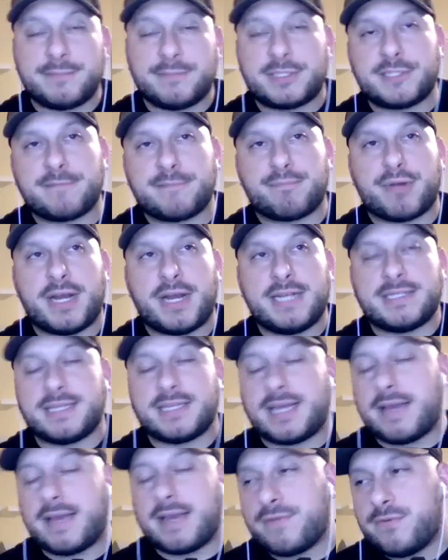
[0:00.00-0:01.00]
surprised.
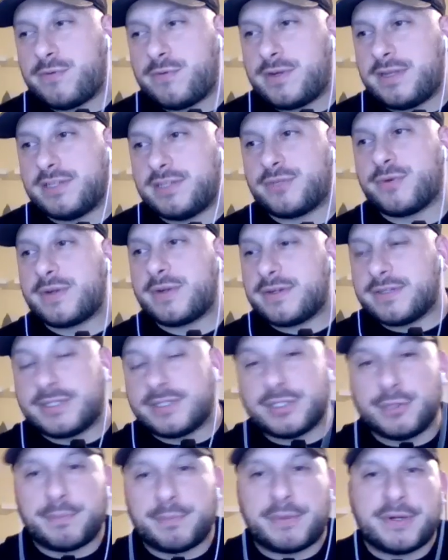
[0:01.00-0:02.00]
Like everyone on Twitter is
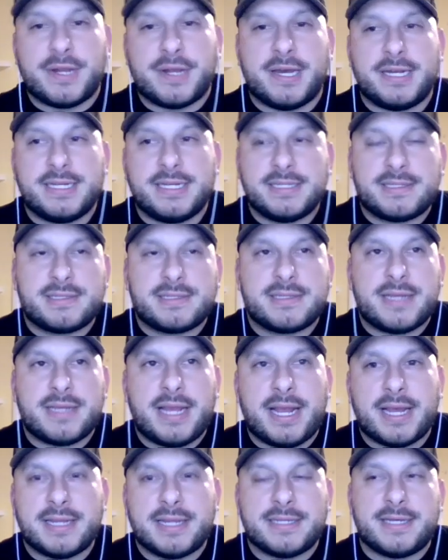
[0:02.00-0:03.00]
super nice,
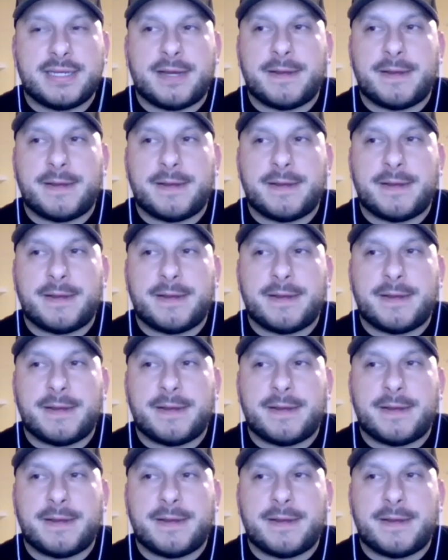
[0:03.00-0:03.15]
and